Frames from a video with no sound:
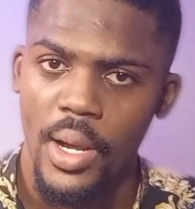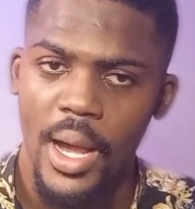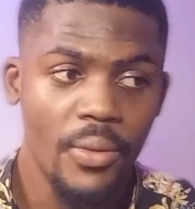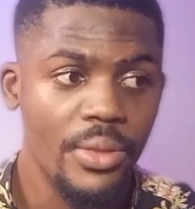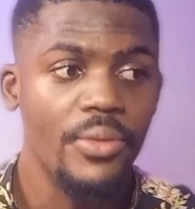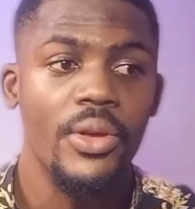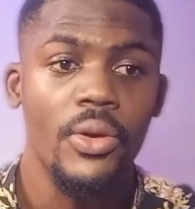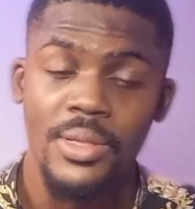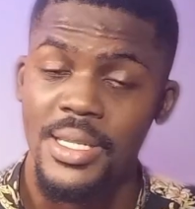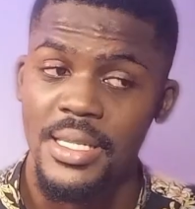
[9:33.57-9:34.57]
How
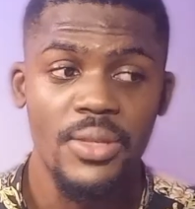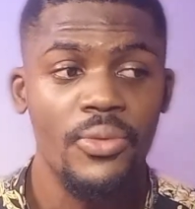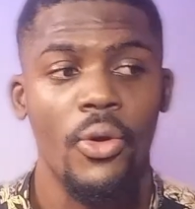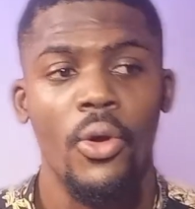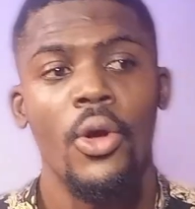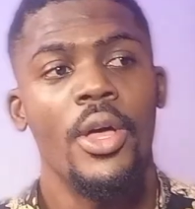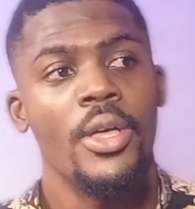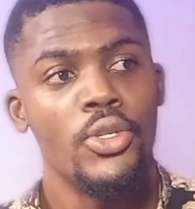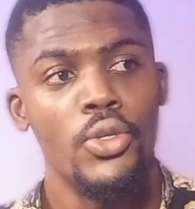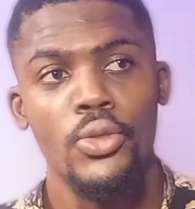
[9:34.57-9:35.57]
difficult is it for
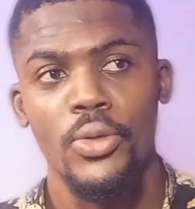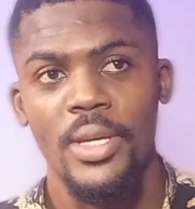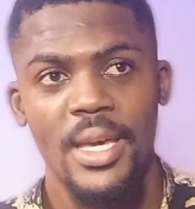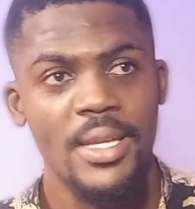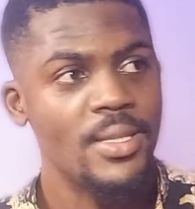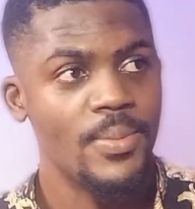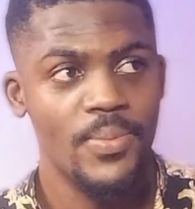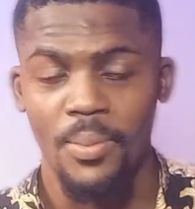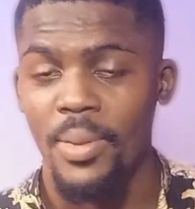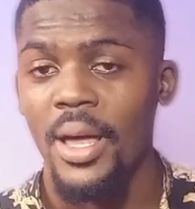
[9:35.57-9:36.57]
you to get
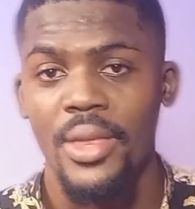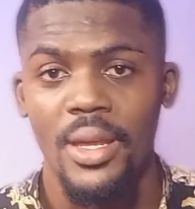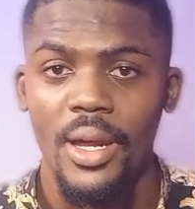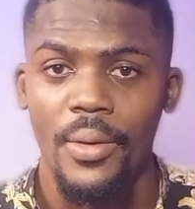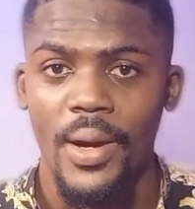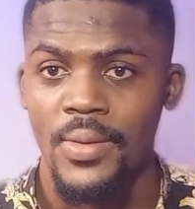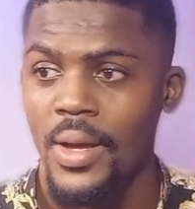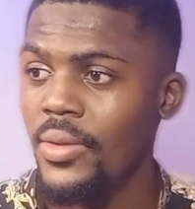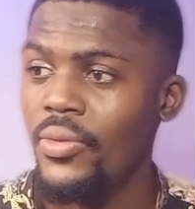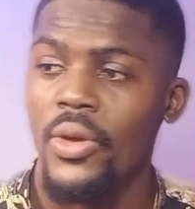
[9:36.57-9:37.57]
a bartender, right?
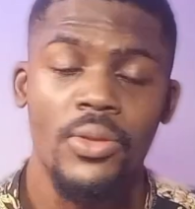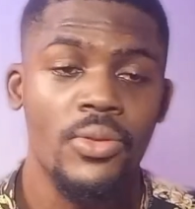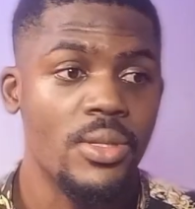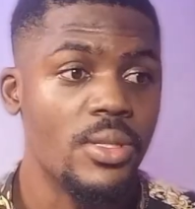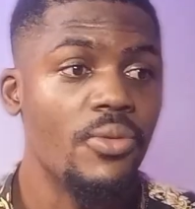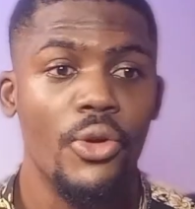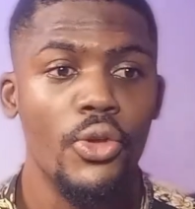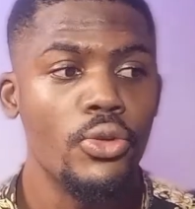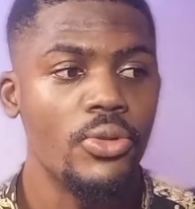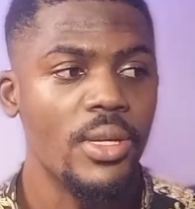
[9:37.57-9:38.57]
How difficult is it for
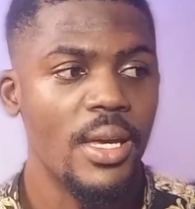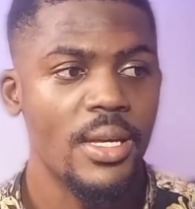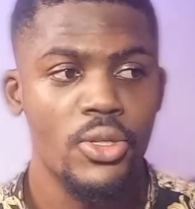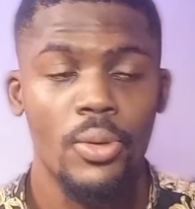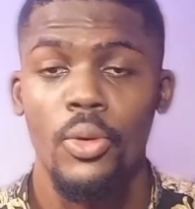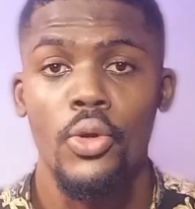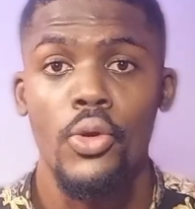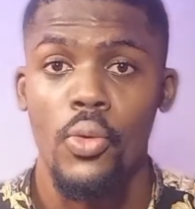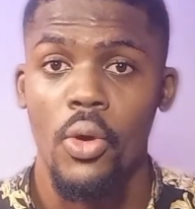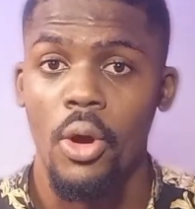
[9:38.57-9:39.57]
you to get someone
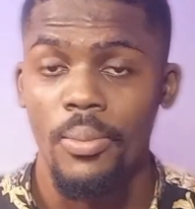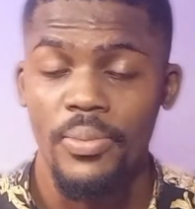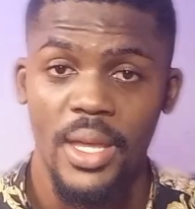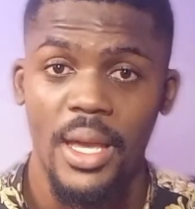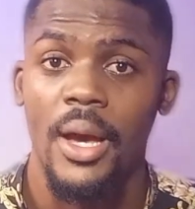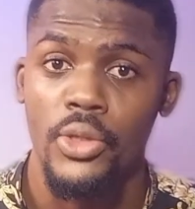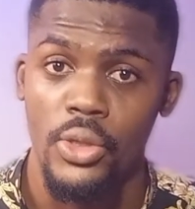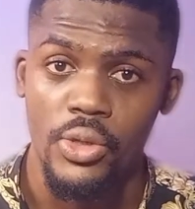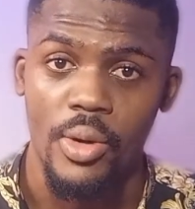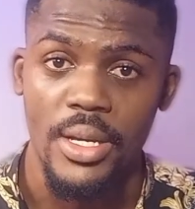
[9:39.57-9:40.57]
who will come take out
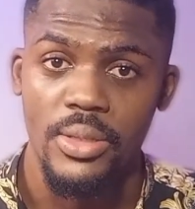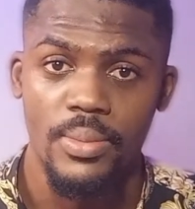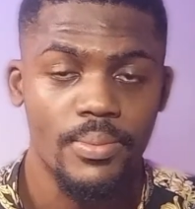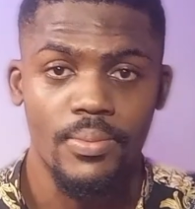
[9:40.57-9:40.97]
your trash?